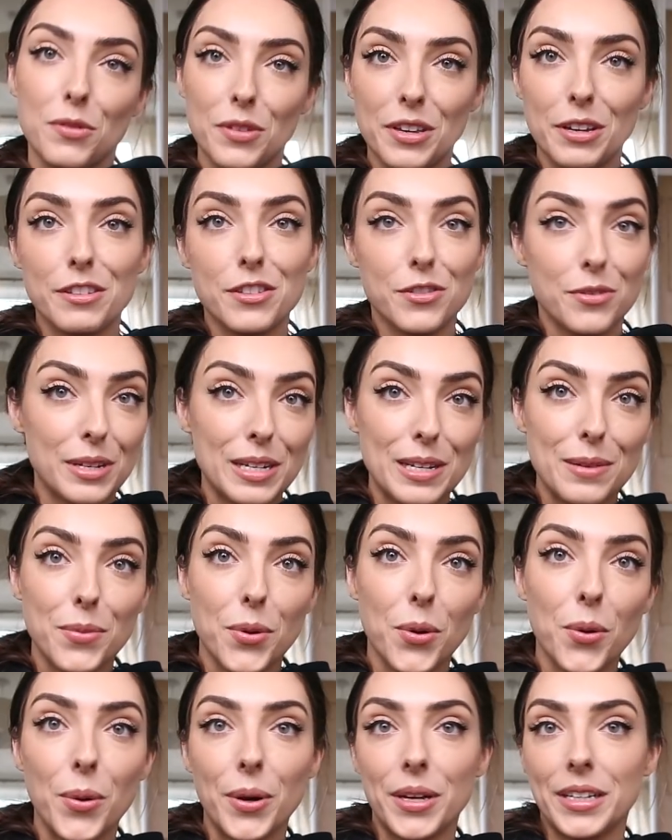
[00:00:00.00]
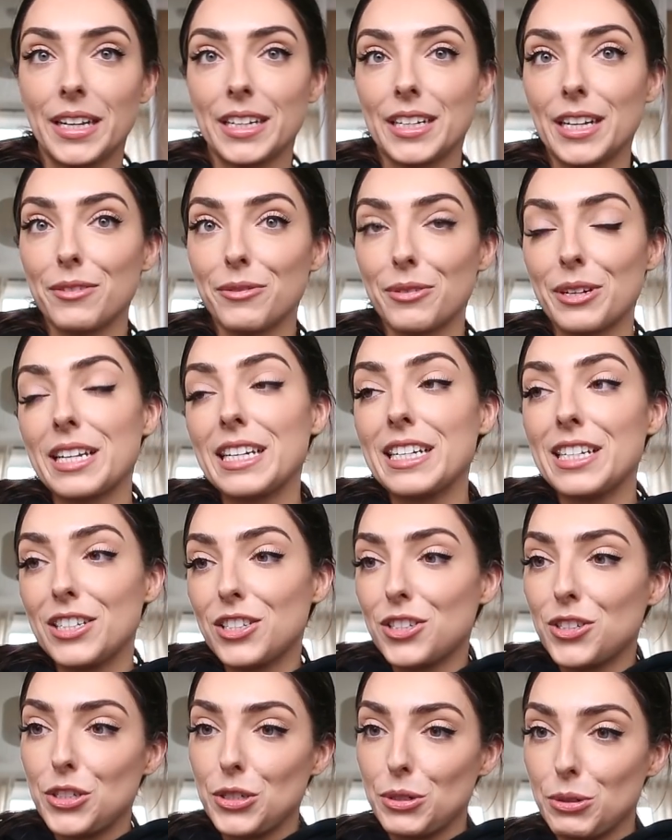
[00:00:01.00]
of year is really important, and I really
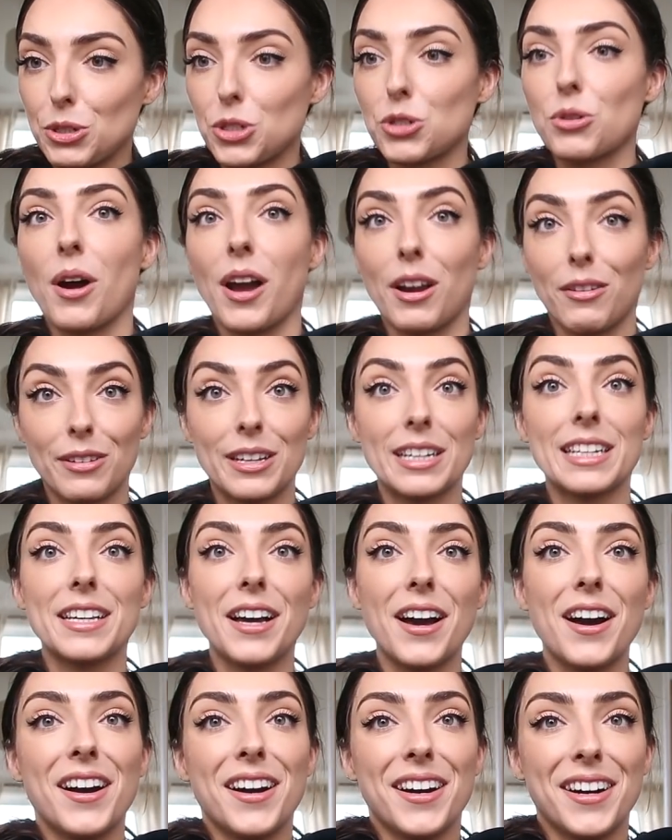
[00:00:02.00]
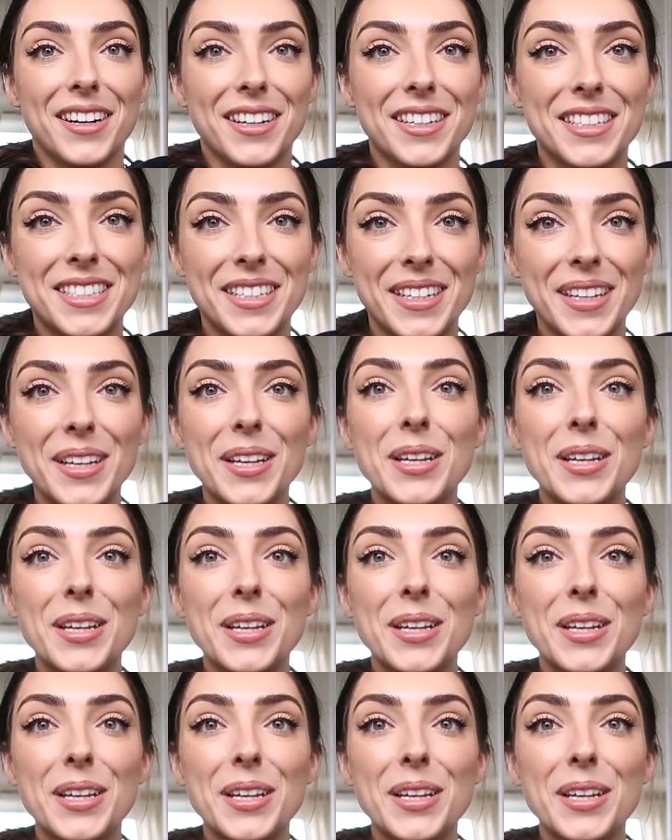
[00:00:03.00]
do try really hard